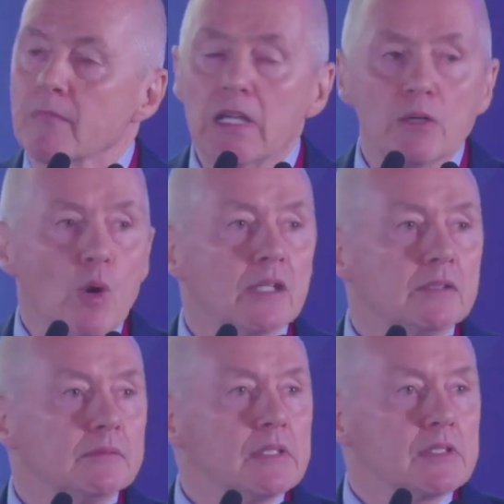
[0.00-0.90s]

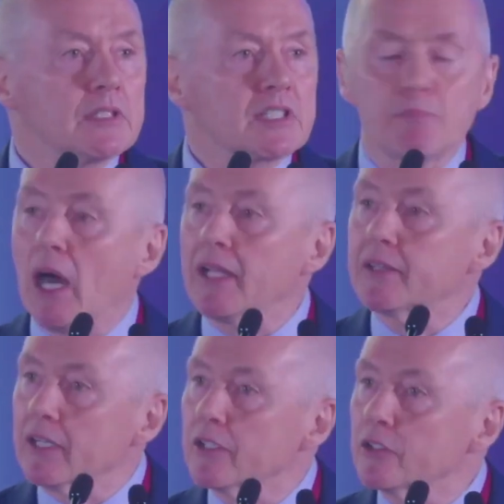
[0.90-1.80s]
Well,
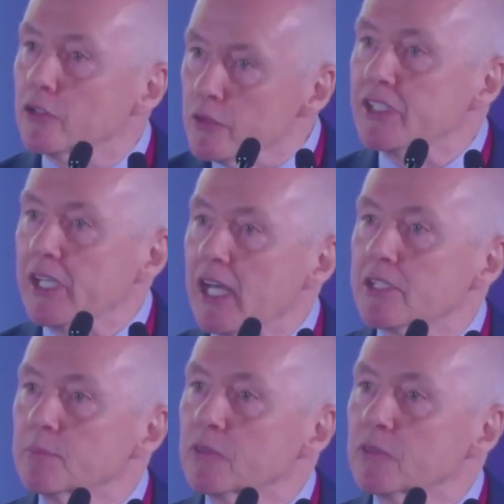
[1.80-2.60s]
despite their enthusiasm,